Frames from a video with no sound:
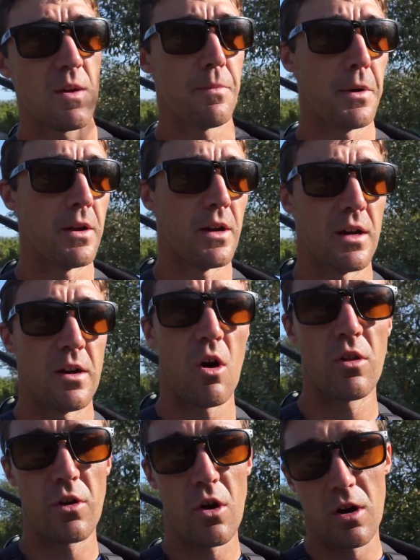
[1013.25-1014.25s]
But uh,
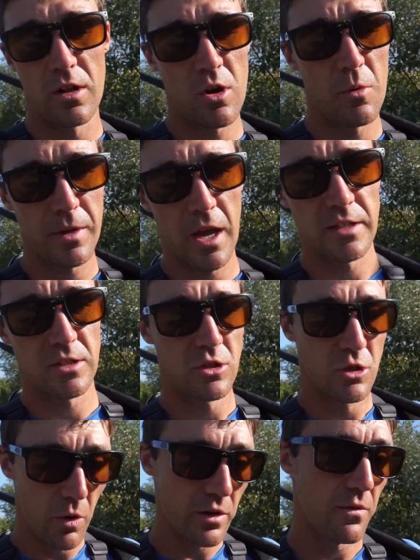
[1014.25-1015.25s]
all in all, hope you guys
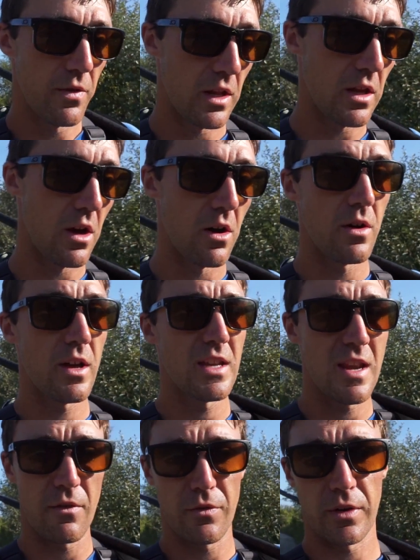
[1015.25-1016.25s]
enjoyed the video,
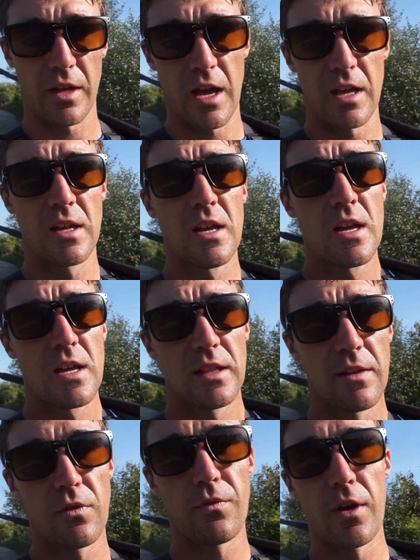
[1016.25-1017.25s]
and never forget,
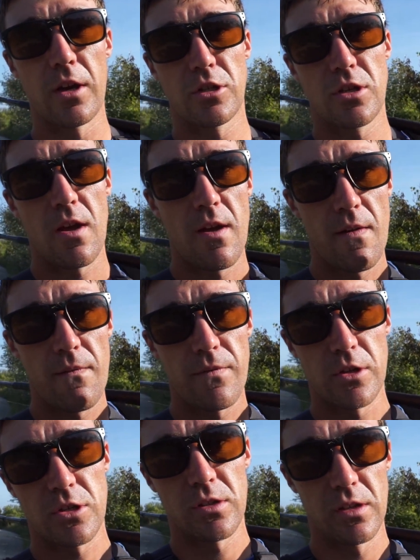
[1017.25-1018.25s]
live to fish,
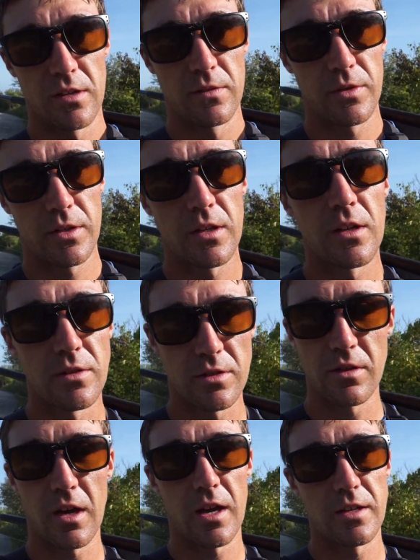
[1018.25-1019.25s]
fish to live. I'll
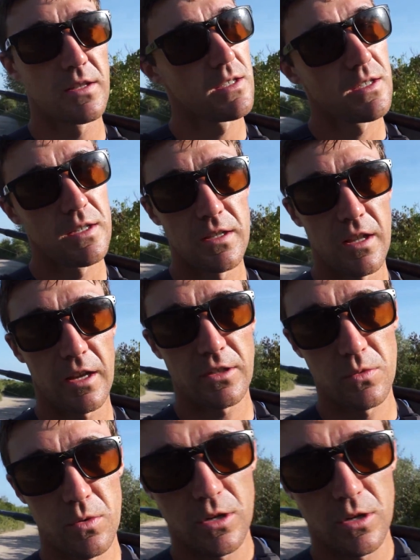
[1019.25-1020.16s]
see you guys in the next